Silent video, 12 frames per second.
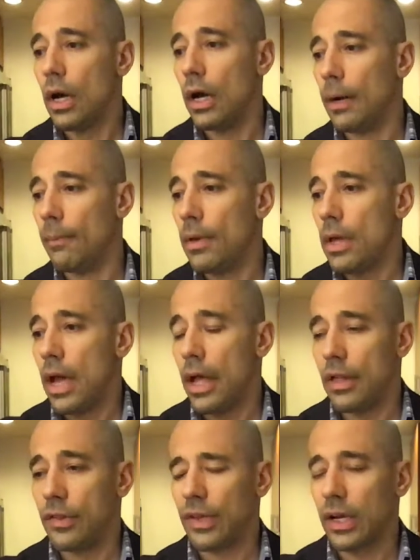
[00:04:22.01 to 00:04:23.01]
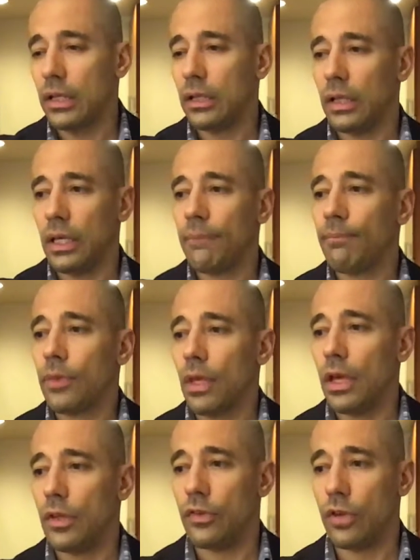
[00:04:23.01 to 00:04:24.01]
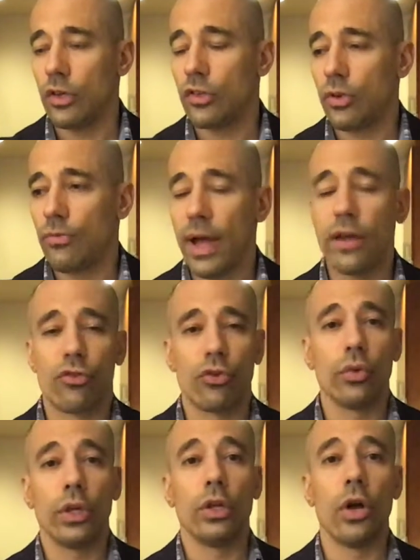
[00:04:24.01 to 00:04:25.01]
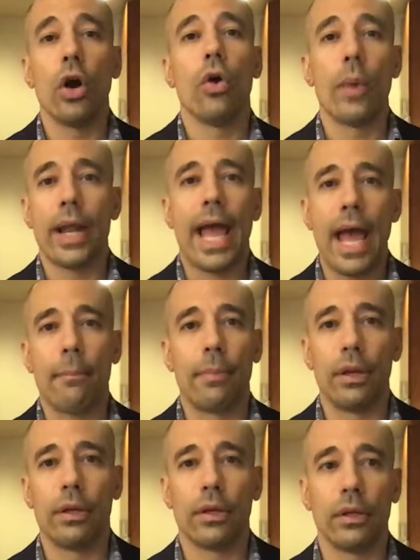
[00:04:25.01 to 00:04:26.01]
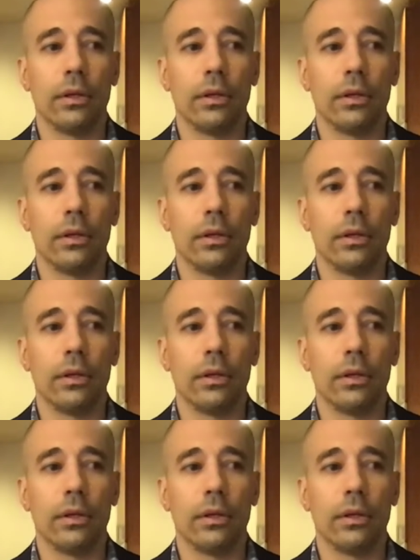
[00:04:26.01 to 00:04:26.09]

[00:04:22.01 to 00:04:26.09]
And secondly, does your vet truly know what happened?